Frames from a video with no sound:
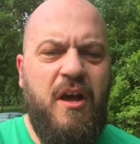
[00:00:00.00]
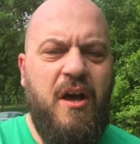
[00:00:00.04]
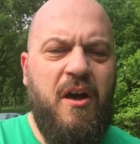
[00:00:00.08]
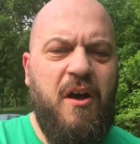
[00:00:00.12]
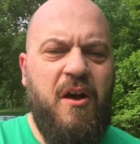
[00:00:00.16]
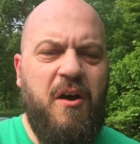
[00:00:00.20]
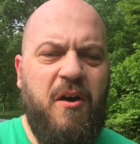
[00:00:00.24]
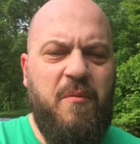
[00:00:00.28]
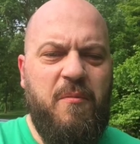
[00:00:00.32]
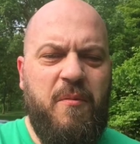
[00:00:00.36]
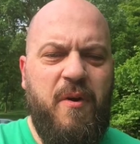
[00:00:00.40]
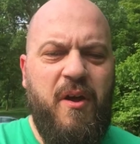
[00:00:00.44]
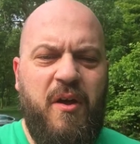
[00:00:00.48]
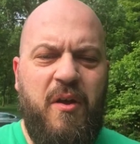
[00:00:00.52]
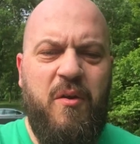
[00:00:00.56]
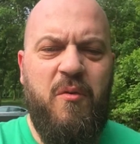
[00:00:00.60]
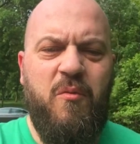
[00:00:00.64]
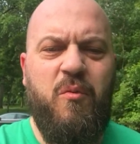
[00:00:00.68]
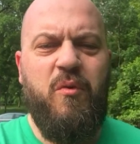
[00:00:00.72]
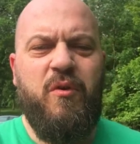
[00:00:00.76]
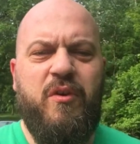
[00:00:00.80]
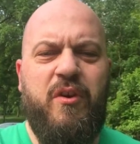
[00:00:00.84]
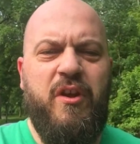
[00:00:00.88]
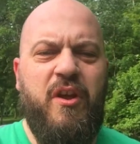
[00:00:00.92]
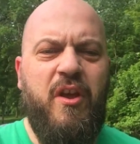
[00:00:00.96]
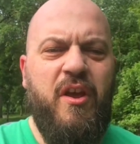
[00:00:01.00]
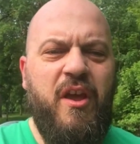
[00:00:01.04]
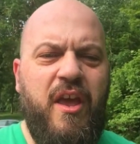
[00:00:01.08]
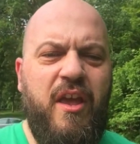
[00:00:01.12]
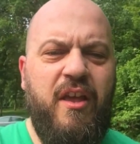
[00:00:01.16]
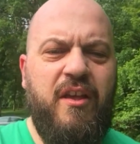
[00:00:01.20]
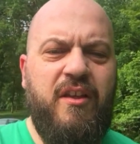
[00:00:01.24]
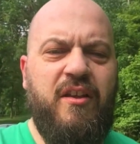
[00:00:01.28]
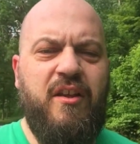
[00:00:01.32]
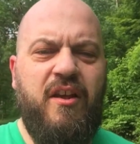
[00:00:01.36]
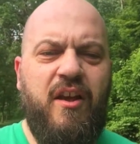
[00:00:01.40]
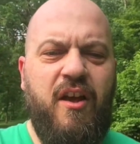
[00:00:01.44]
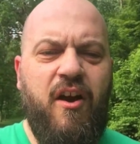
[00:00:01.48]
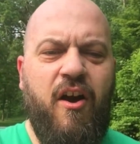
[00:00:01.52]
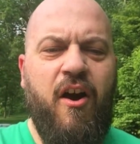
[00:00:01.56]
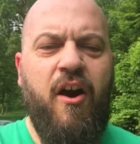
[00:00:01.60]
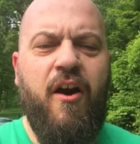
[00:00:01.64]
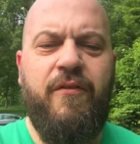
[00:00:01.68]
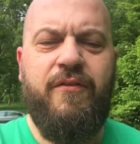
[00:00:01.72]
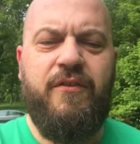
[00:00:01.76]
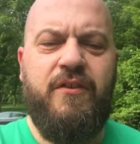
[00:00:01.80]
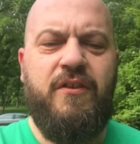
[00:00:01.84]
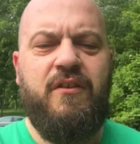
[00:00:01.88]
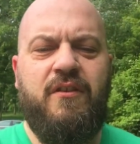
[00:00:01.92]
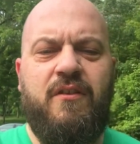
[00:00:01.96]
Um, and we
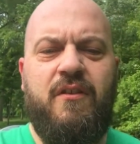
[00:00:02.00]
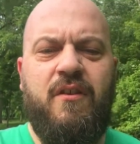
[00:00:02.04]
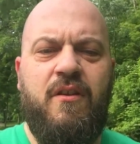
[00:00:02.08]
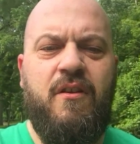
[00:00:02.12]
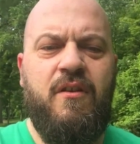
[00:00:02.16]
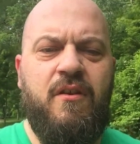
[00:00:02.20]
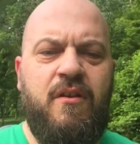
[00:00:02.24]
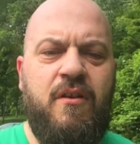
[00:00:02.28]
often,